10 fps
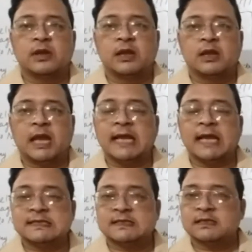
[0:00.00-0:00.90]

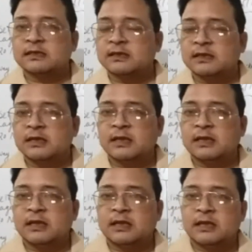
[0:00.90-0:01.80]
as
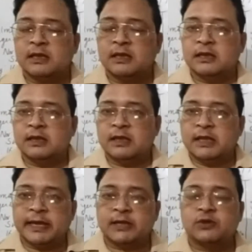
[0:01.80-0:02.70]
he
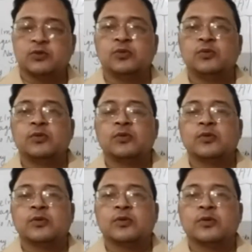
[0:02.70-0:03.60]
had to
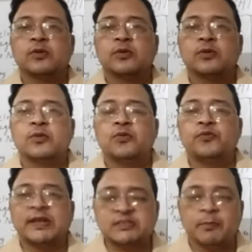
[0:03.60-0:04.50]

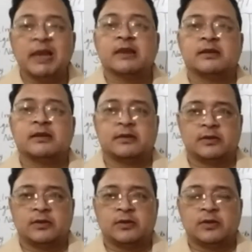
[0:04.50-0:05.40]
fetch milk
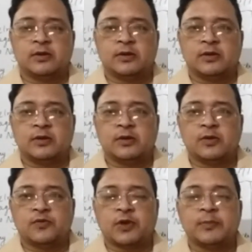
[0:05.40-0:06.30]

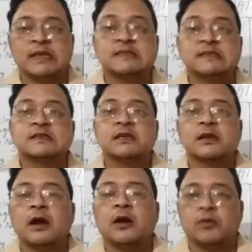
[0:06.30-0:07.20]
from his
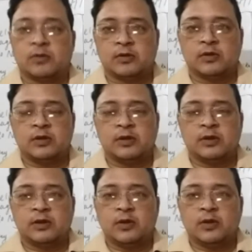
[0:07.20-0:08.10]
cow,
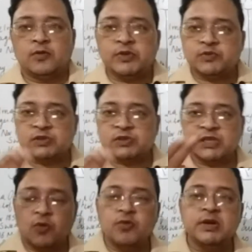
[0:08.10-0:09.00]
which was the
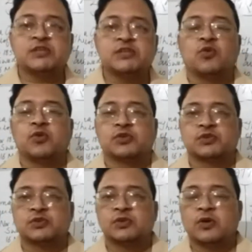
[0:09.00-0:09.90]
only source
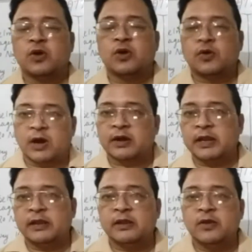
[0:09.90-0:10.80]
of
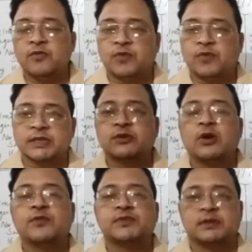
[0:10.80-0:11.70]
earning for that
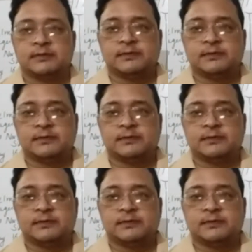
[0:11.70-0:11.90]
crofter.